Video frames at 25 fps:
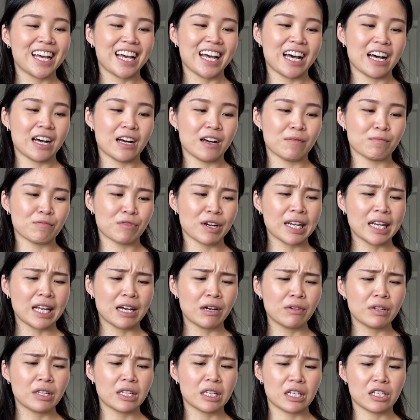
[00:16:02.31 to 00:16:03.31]
Right
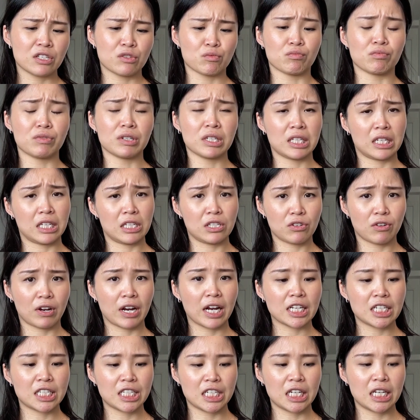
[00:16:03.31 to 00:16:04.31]
now it is really
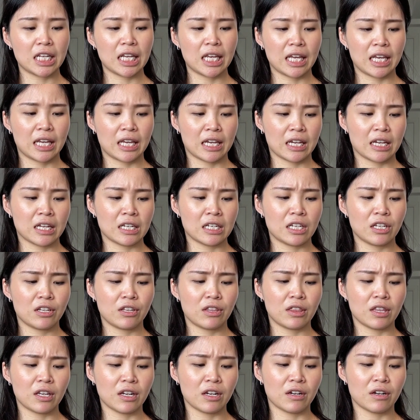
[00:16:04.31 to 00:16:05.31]
scratchy and
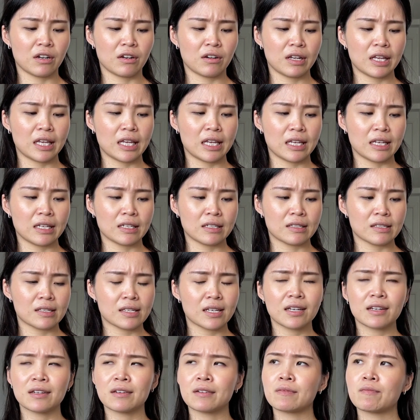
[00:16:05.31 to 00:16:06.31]
there is
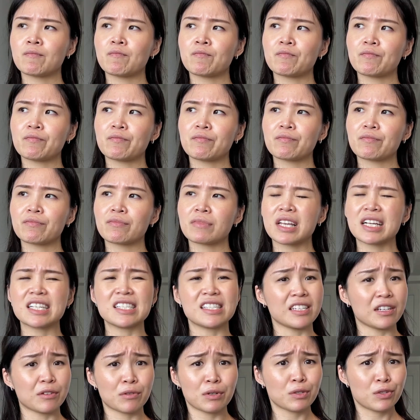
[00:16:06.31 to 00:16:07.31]

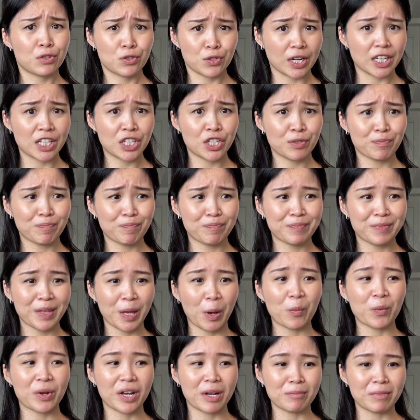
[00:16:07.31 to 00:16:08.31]
zero stretch
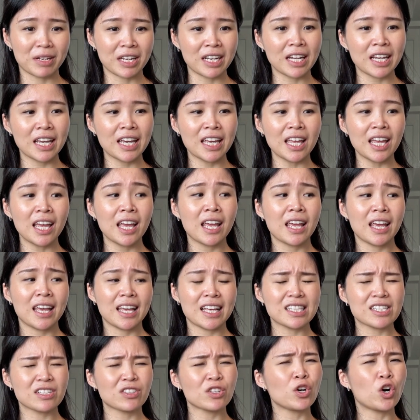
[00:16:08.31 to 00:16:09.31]
when I'm knitting it.
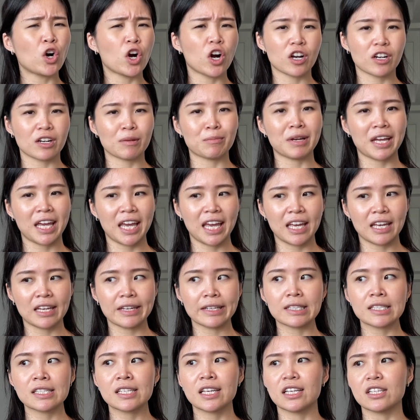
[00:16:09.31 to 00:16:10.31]
It's a little hard on my
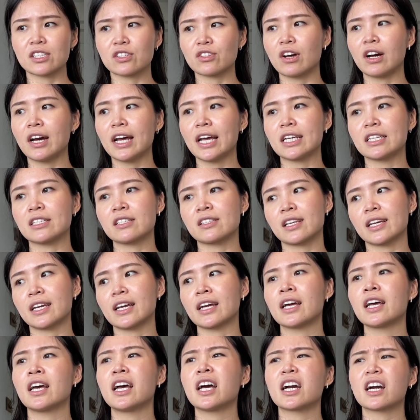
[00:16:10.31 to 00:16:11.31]
hands. It's not as like
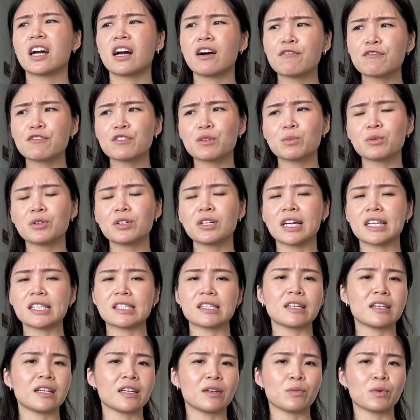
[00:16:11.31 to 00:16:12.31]
comfortable as
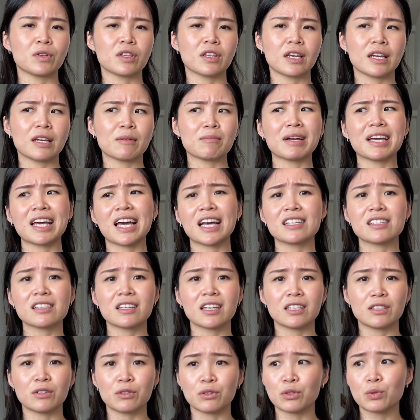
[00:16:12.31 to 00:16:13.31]
knitting with like my
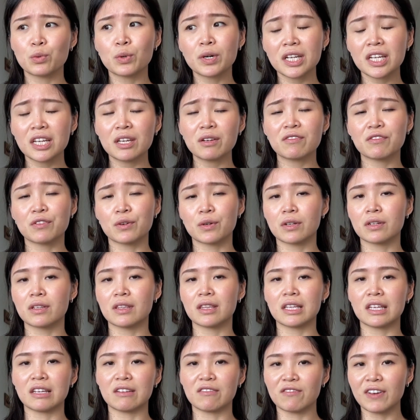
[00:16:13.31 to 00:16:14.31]
Cascade 220 for
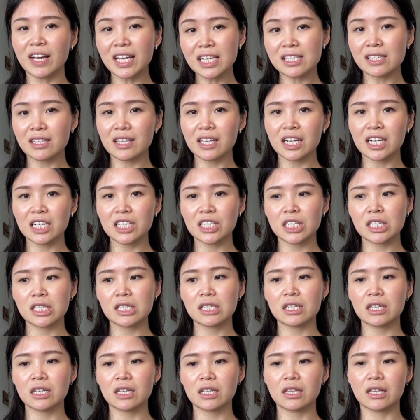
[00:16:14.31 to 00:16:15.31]
the vest that I just
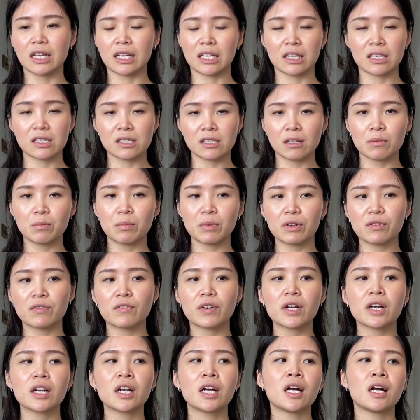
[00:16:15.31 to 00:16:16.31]
did, like the
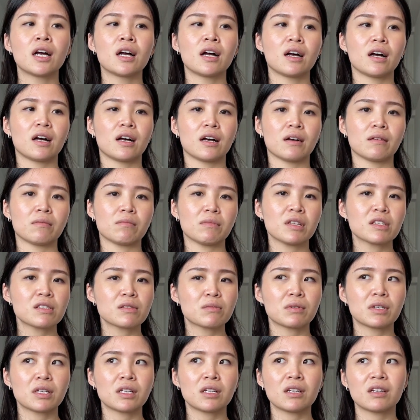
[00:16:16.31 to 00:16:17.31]
Slipover. This
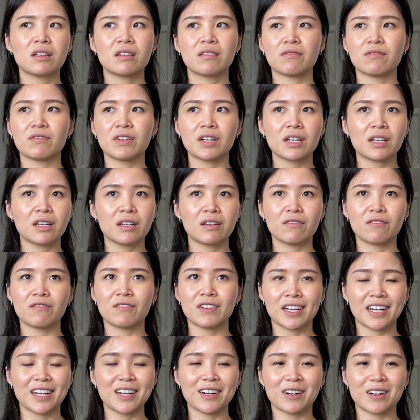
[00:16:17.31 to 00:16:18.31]
one, very,
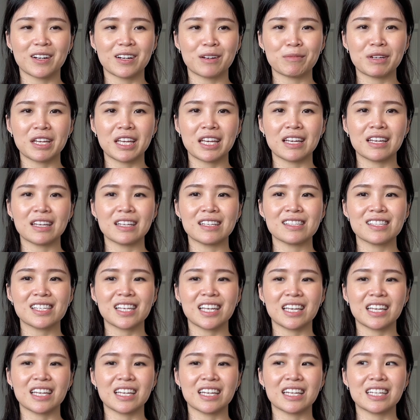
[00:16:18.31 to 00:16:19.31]
very hard on my hands,
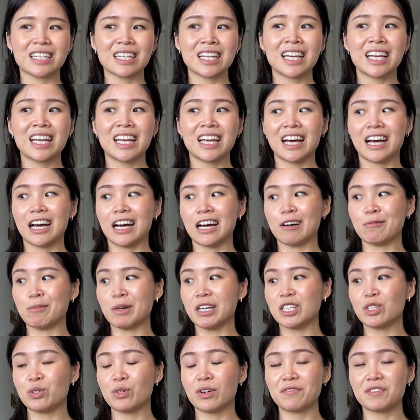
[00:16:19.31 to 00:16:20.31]
and
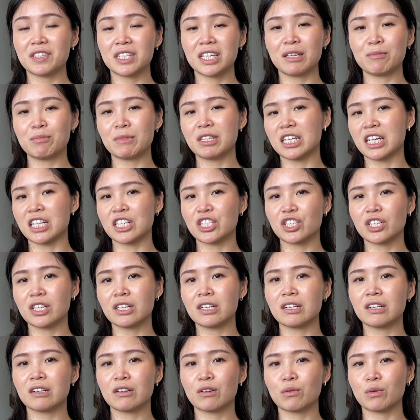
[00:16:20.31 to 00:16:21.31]
I do have to keep the
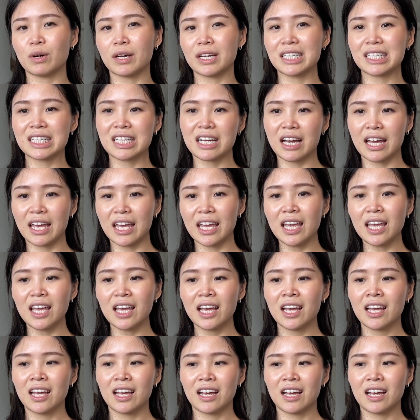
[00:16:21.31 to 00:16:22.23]
tension quite tight.